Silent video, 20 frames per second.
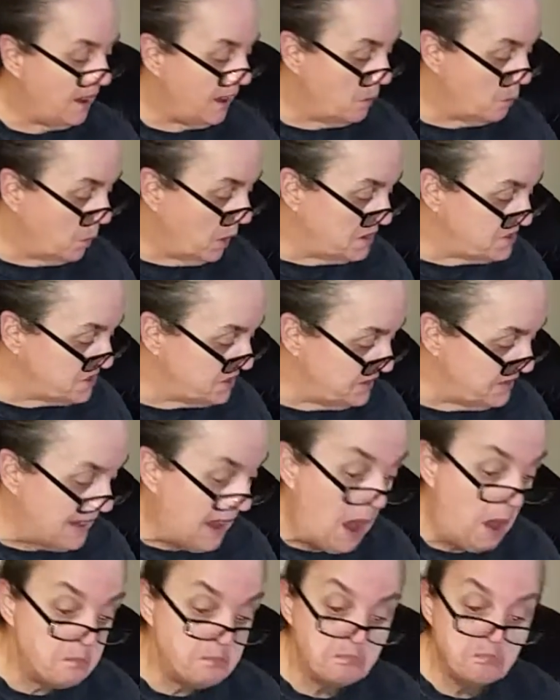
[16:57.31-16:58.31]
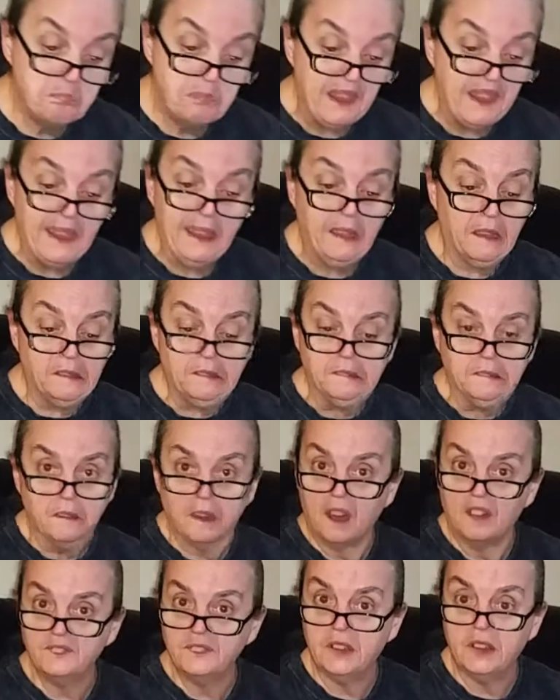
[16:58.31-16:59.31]
It wasn't that big
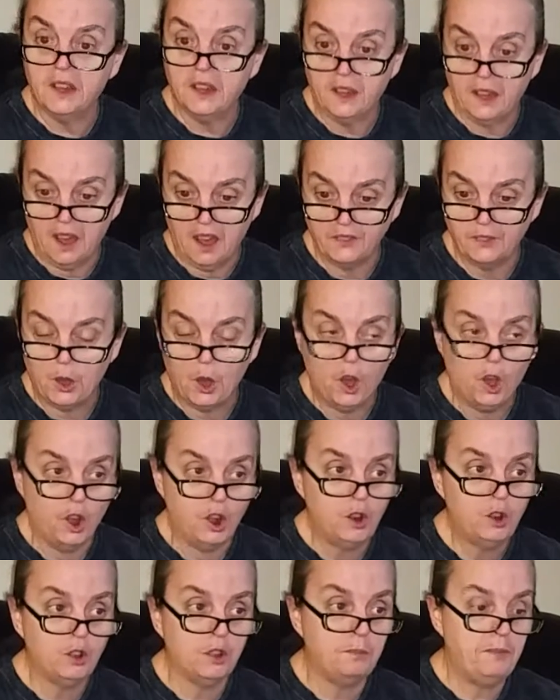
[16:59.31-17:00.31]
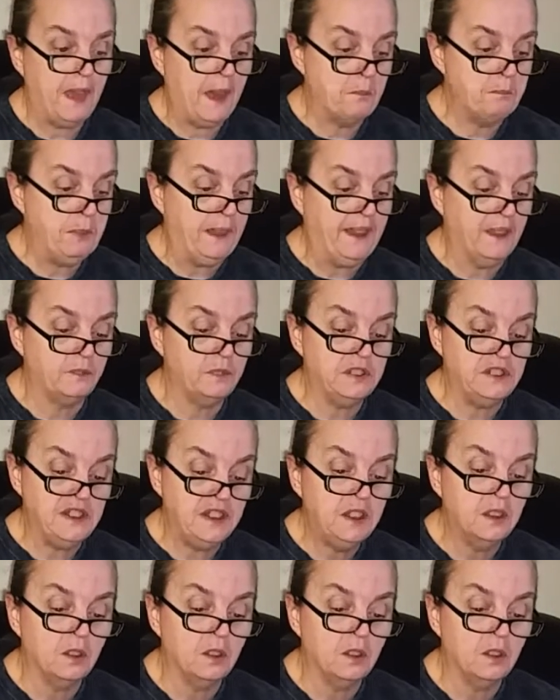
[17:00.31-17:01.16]
of a haul or that big of a